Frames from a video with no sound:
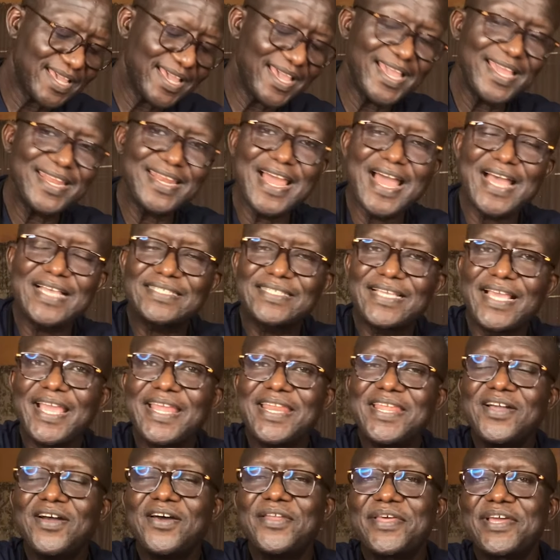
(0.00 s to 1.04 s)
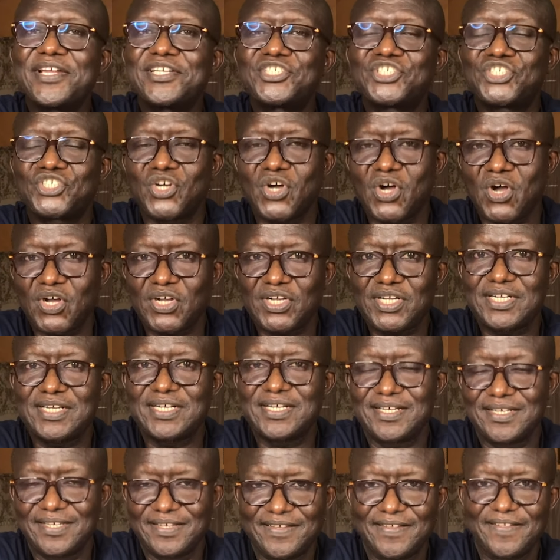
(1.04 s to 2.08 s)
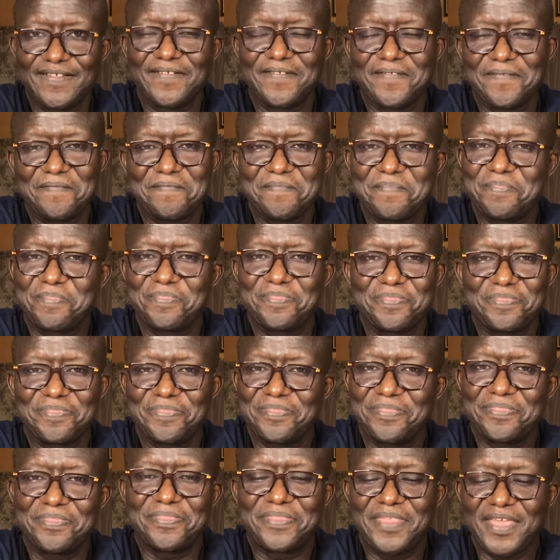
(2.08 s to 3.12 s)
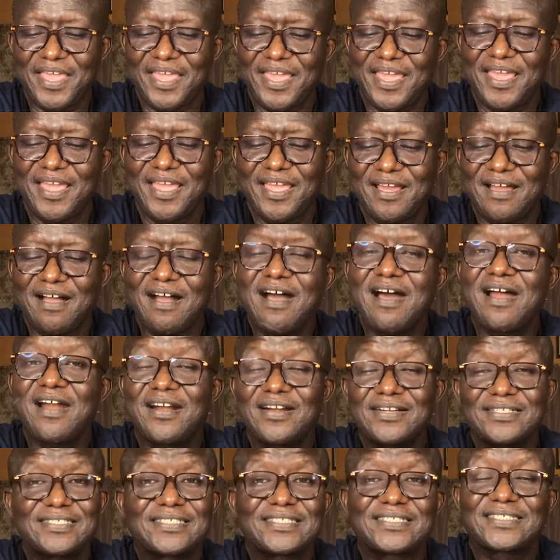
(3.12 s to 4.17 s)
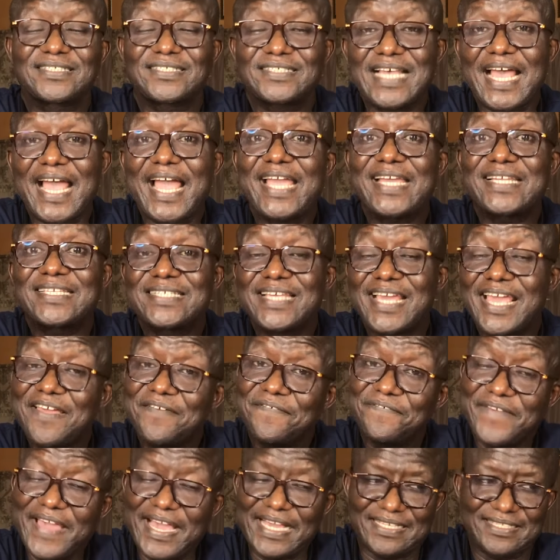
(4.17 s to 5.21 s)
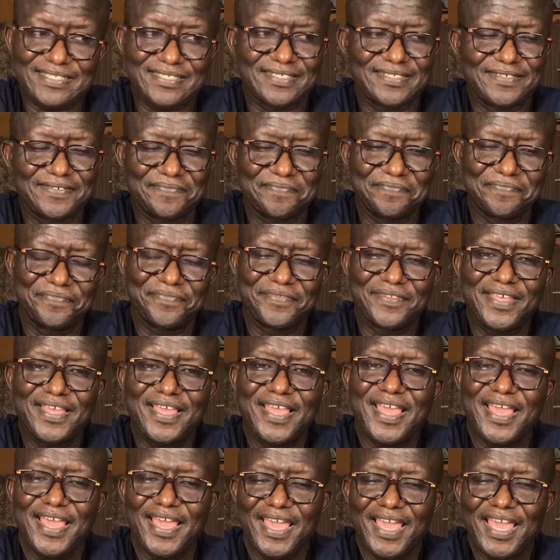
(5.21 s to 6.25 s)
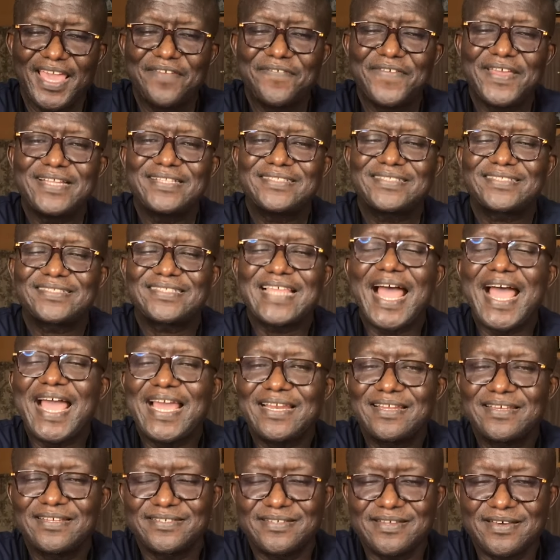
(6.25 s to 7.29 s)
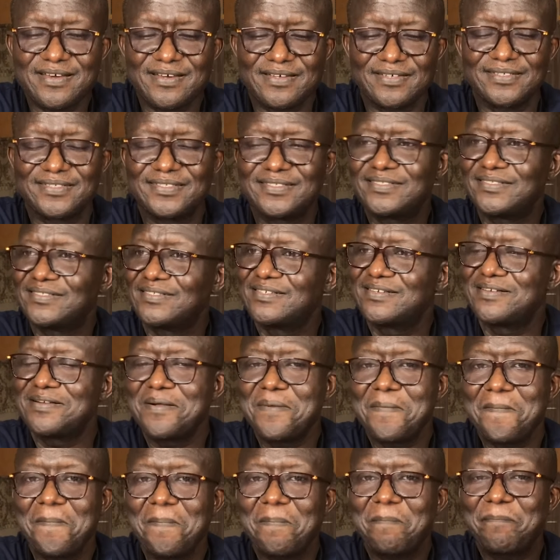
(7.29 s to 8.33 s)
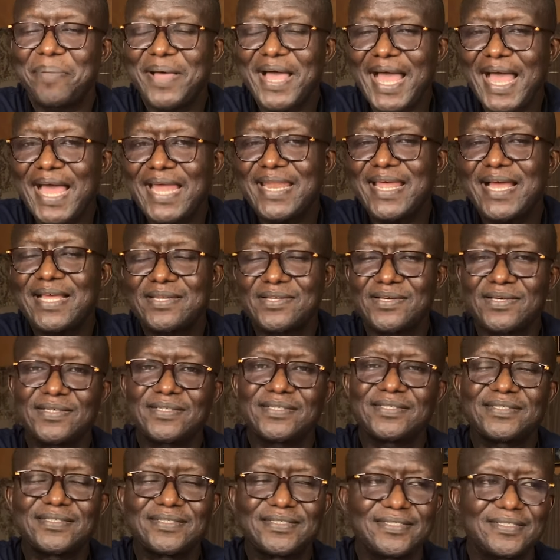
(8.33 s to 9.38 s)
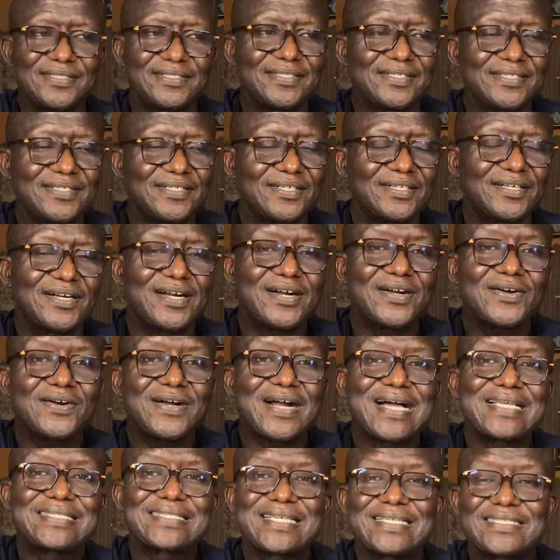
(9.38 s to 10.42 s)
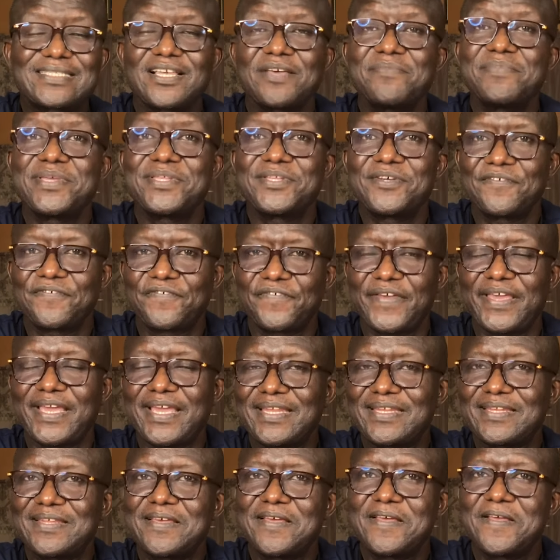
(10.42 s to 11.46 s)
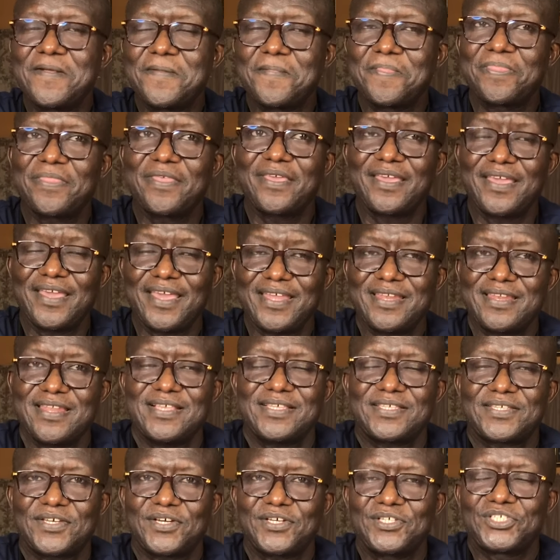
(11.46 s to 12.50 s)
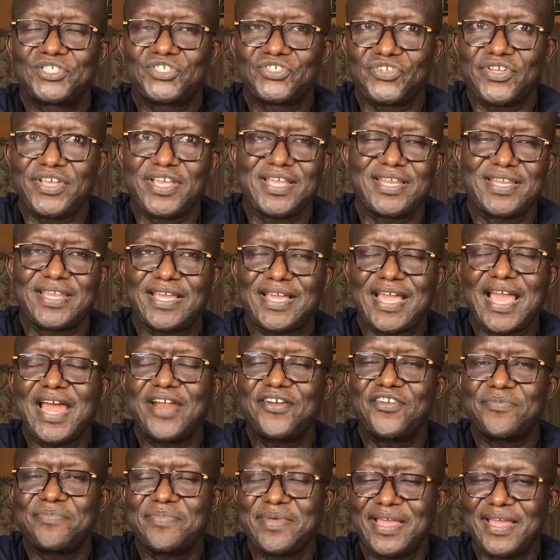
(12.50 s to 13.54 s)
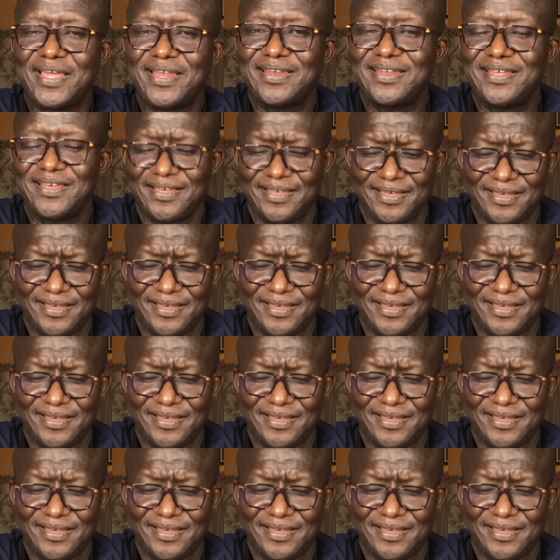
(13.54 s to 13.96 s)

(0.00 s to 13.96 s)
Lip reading: And as any other drug, they are side effects. Even Tylenol, Panadol, or acetaminophen. In this country, in the Caribbean,